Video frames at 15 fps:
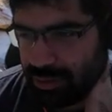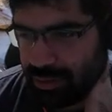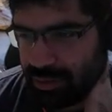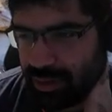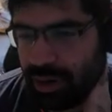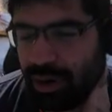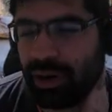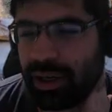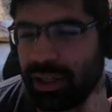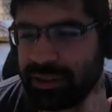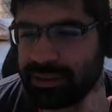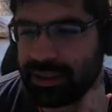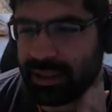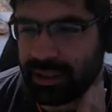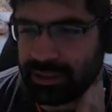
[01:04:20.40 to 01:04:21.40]
Okay, it's
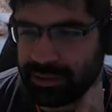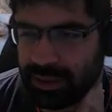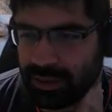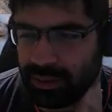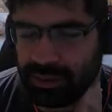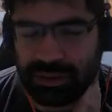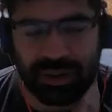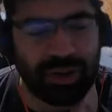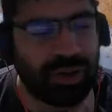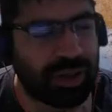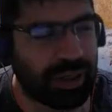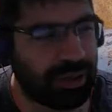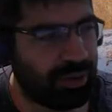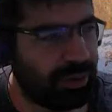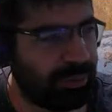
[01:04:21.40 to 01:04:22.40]
against the rules.
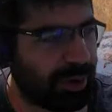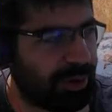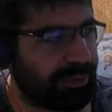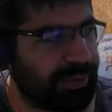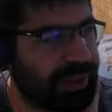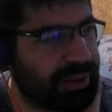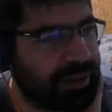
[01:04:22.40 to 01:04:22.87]
Okay, no problem, man.